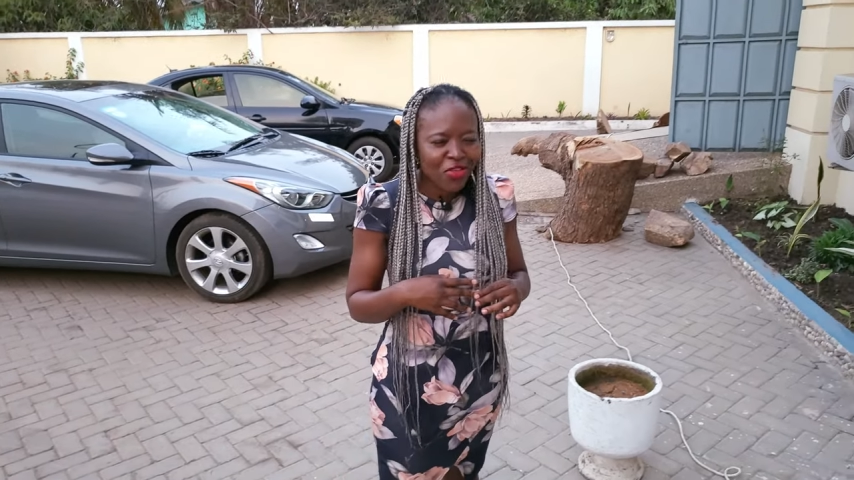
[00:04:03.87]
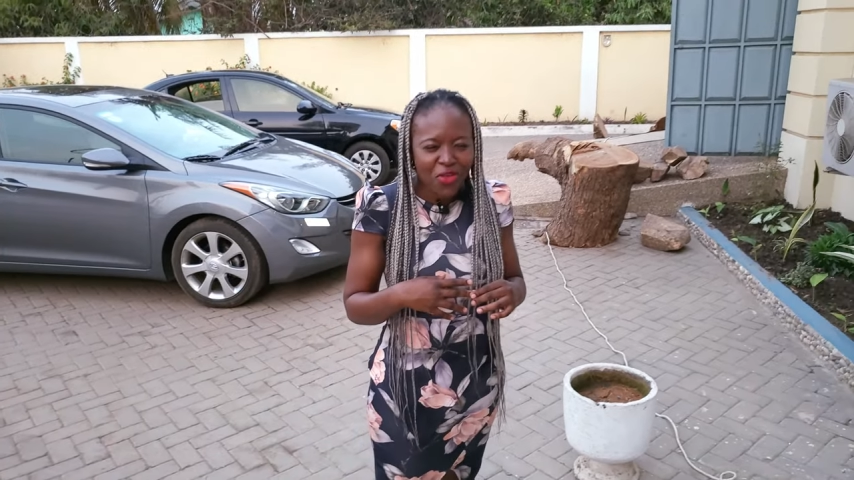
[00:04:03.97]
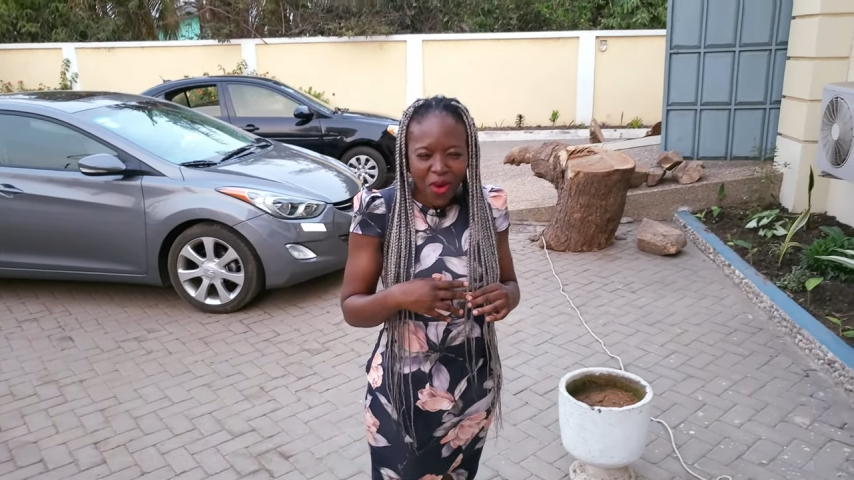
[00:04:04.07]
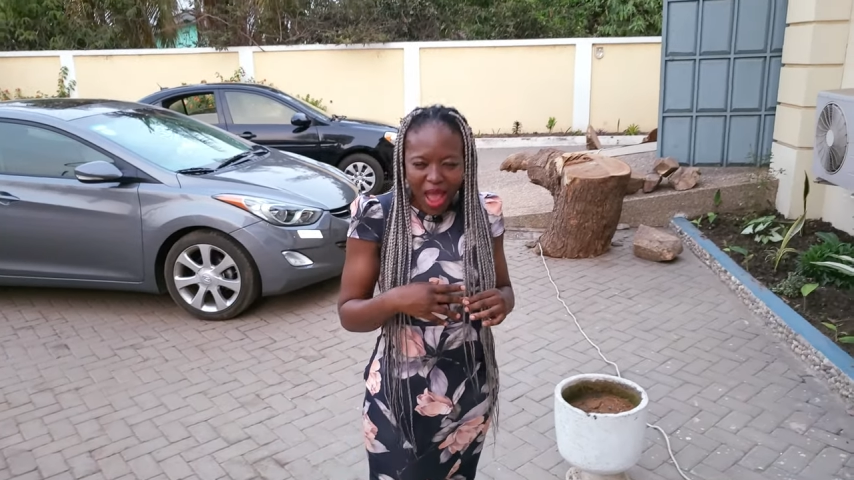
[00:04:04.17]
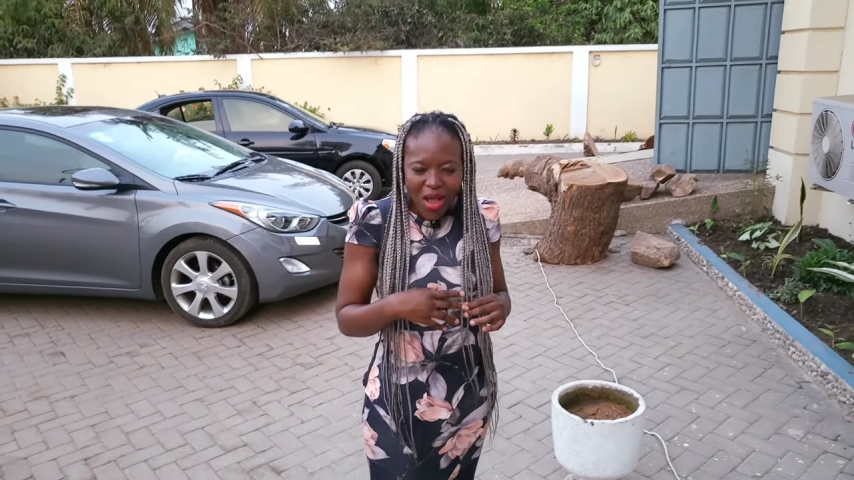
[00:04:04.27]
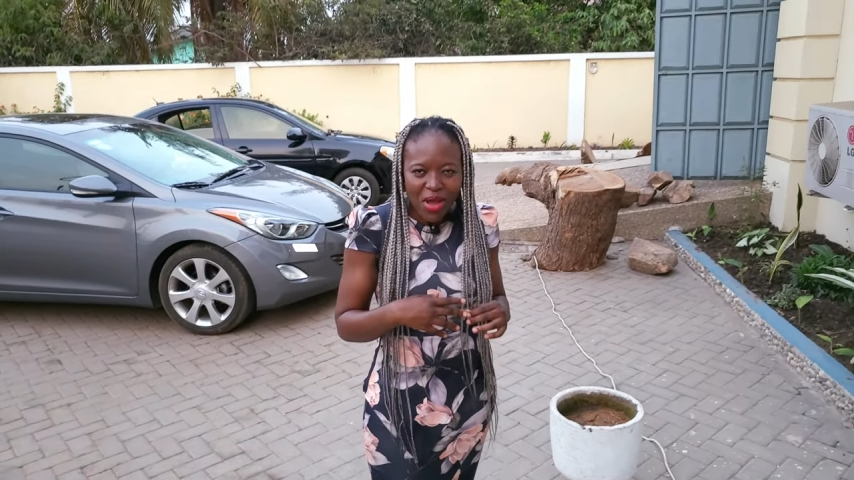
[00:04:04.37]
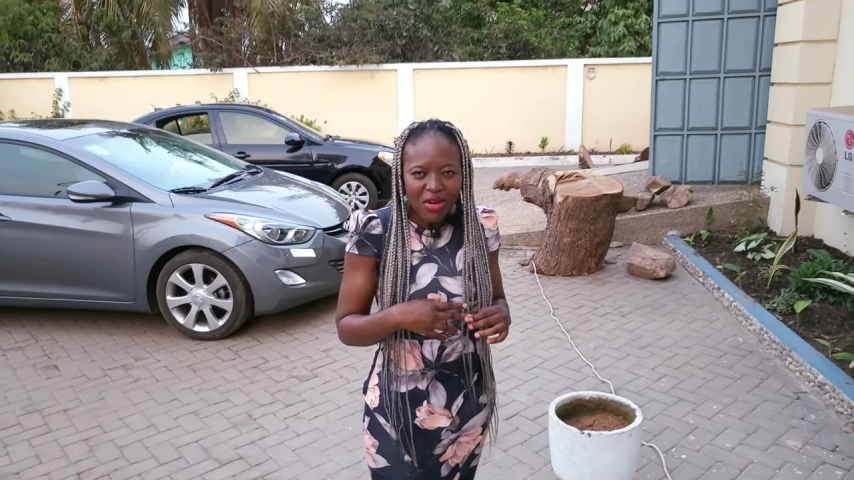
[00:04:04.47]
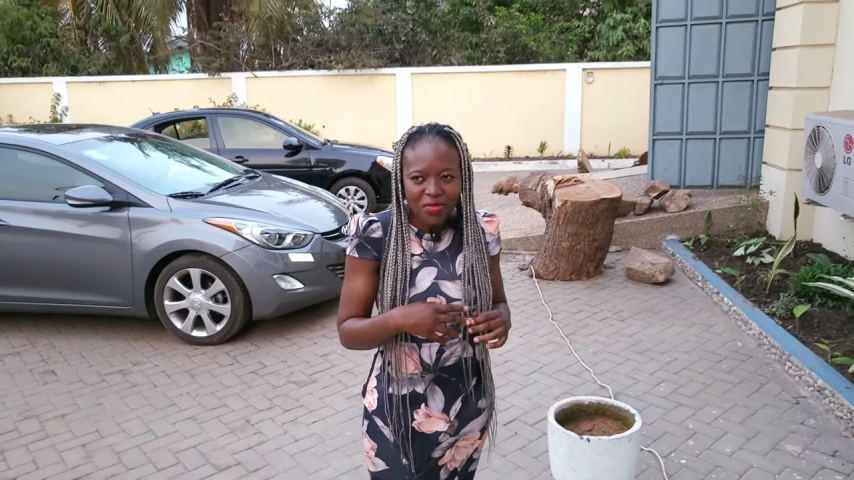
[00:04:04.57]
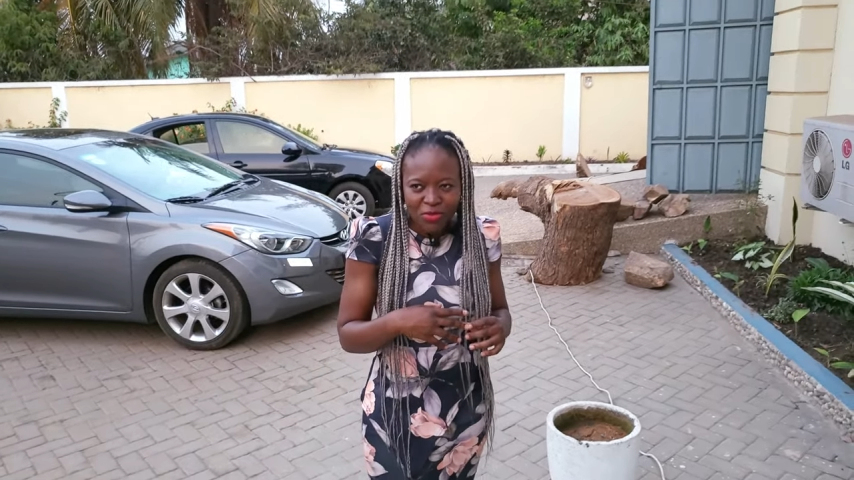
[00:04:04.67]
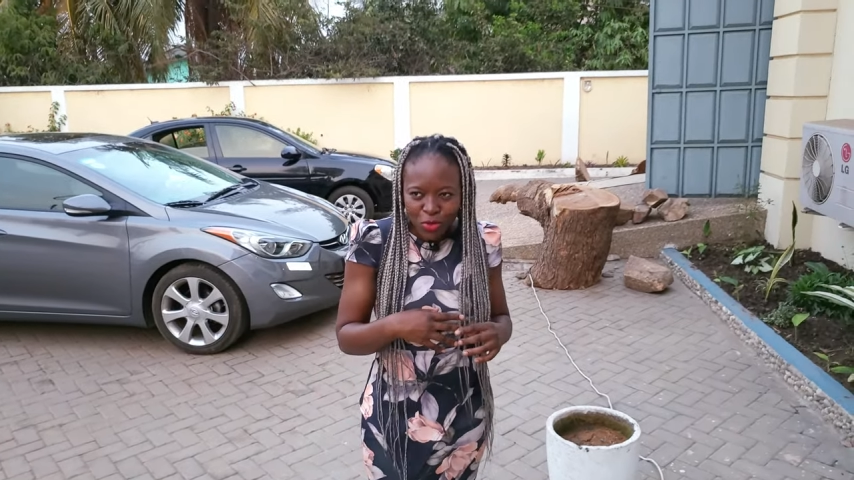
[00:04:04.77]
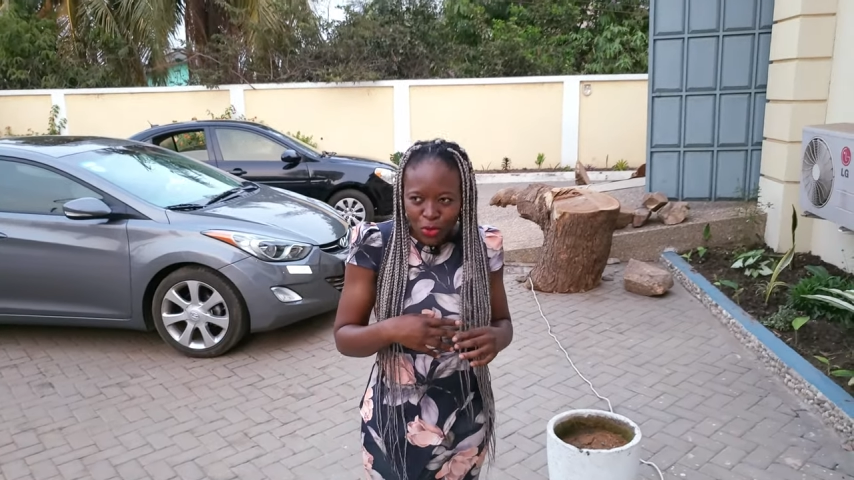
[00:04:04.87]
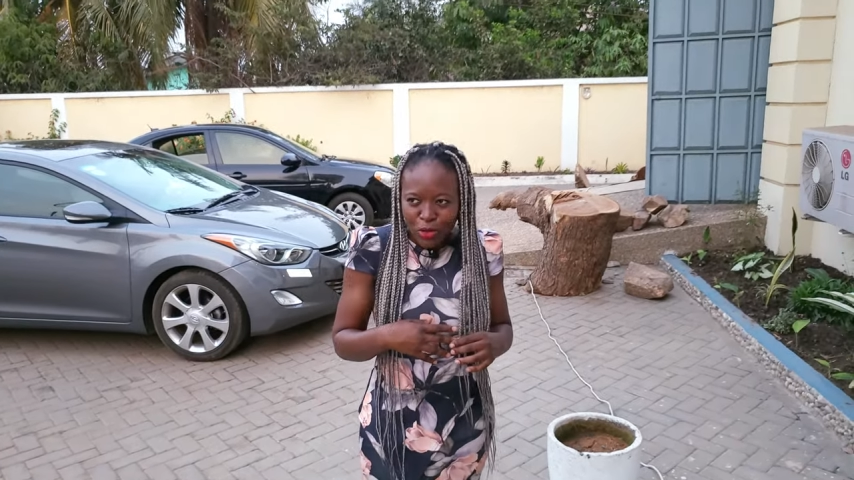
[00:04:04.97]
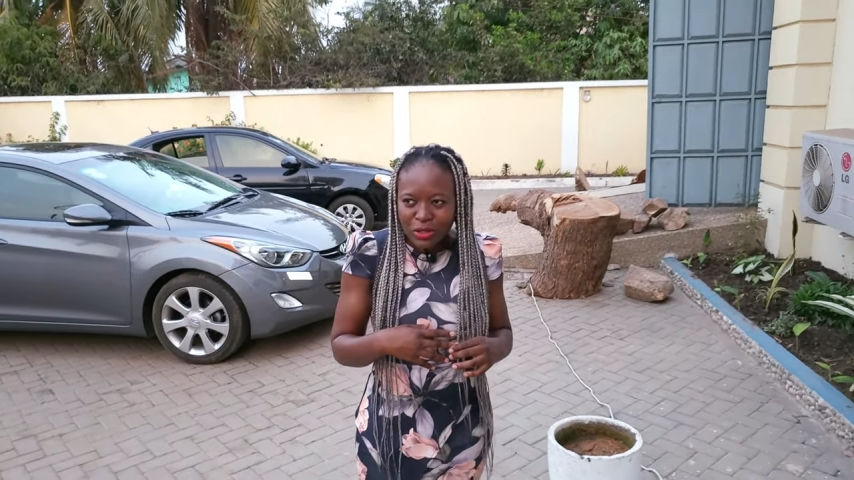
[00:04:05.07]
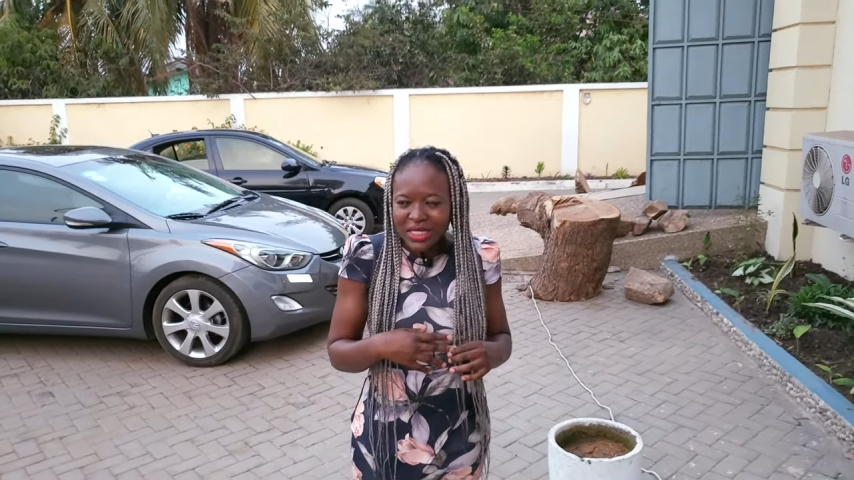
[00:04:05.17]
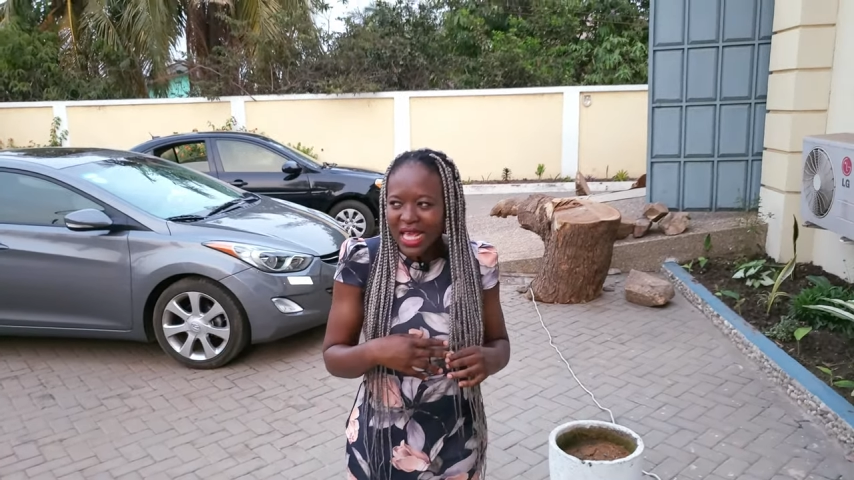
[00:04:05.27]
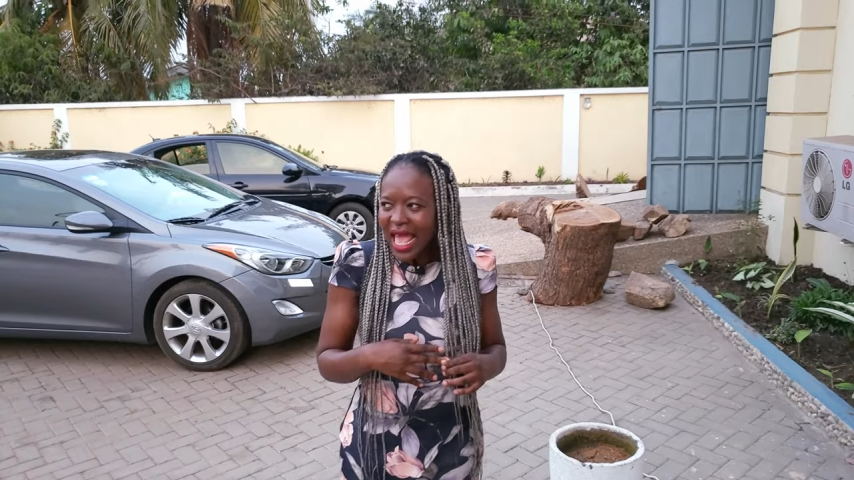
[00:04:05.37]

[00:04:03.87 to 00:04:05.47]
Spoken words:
try one of those.